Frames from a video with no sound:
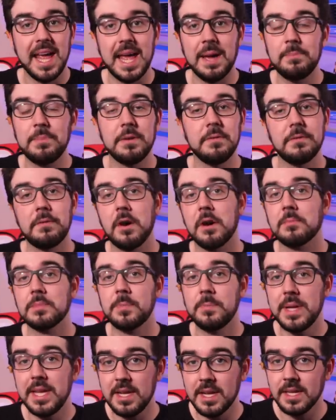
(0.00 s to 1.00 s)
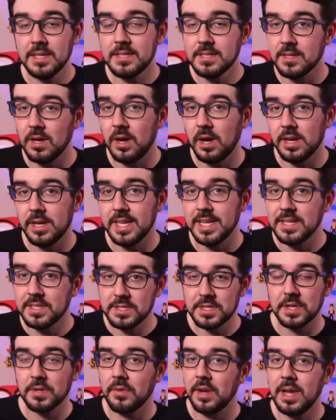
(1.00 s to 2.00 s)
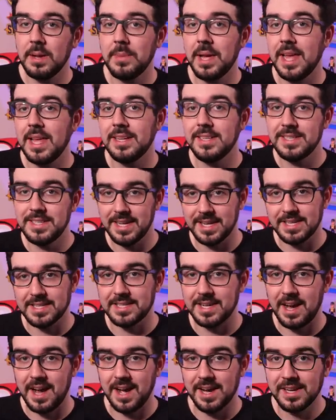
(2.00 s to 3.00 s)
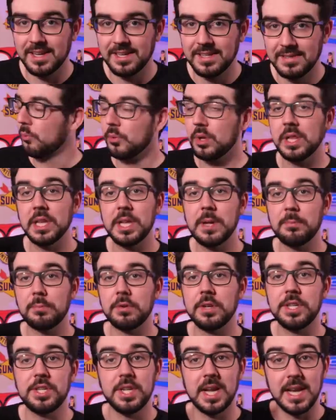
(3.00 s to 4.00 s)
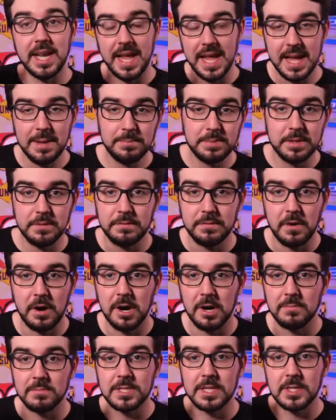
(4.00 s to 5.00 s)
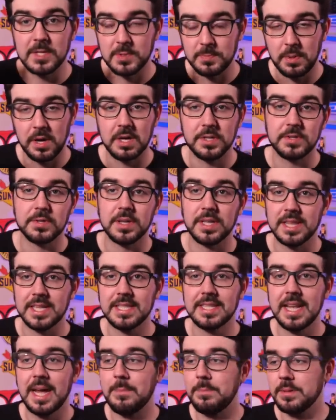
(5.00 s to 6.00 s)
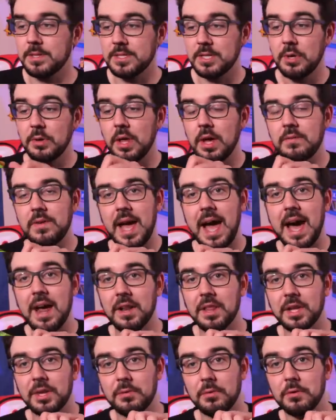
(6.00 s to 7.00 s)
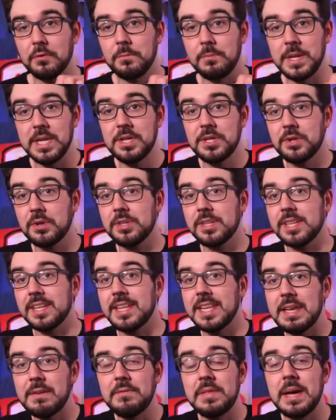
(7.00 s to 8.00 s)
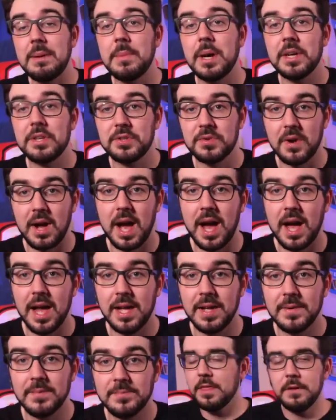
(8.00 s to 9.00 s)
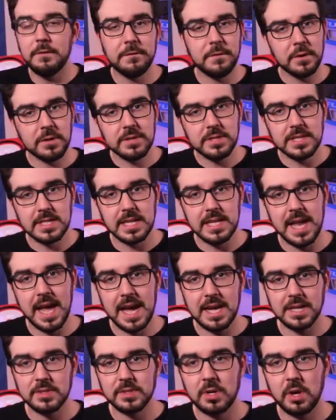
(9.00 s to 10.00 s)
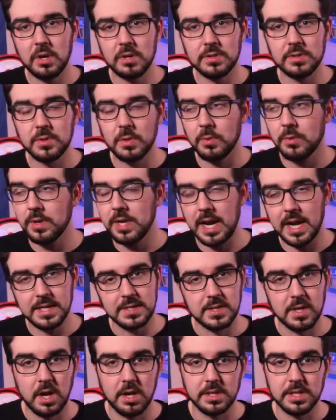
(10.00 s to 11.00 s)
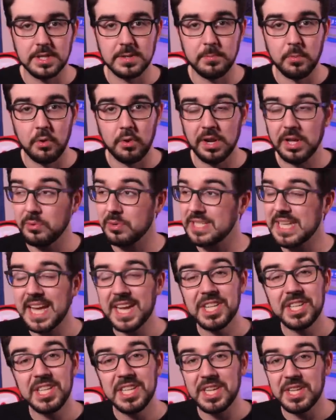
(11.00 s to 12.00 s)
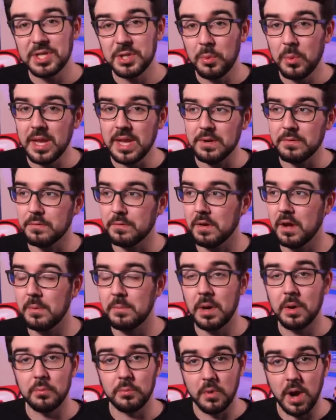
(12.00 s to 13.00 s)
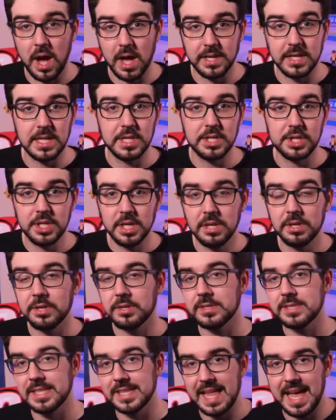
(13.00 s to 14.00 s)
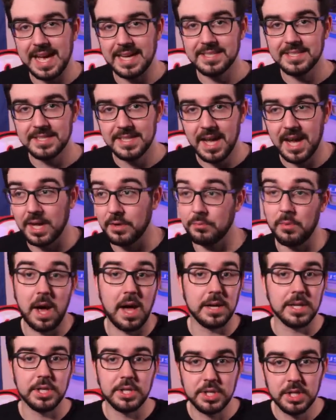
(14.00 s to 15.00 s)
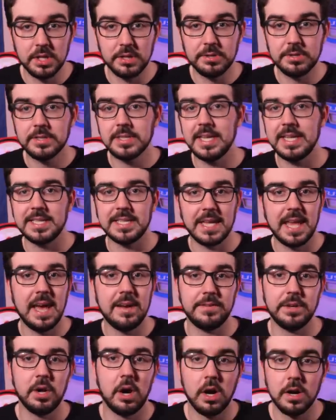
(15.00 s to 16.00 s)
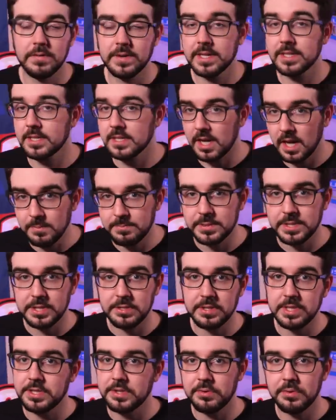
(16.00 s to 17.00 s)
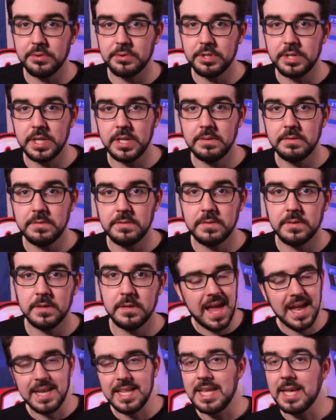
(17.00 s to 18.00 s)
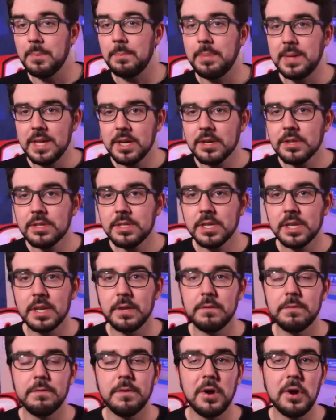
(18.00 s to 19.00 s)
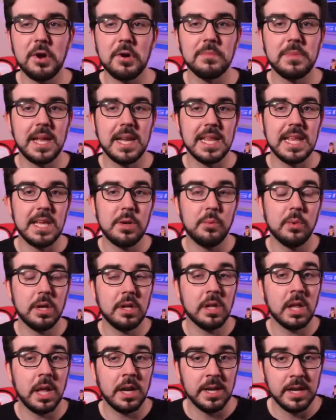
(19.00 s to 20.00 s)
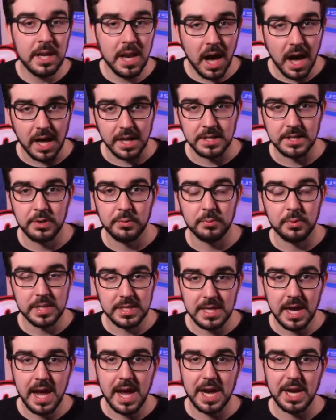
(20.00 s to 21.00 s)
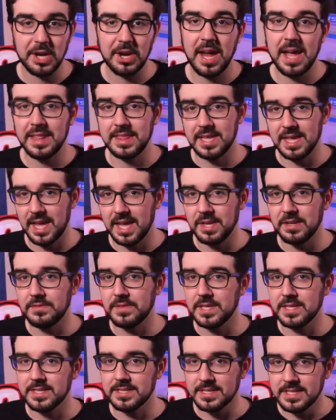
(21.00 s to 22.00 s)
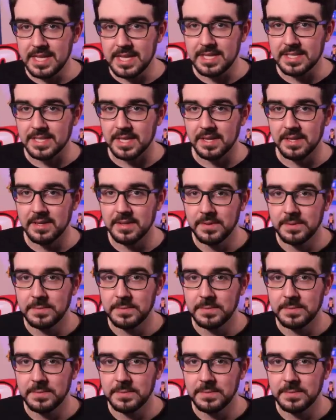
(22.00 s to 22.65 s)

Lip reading: Hampton Farms peanuts on Instagram and TikTok. Really appreciate Hampton Farms sponsoring this episode of Out of the Groove. Be sure to give them a try. The first NASCAR story I saw this morning was actually a tweet from Rodney Childers last night. Rodney Childers is Kevin Harvick's Cup Series crew chief, and he appeared to confirm that he will not retire at the end of this season.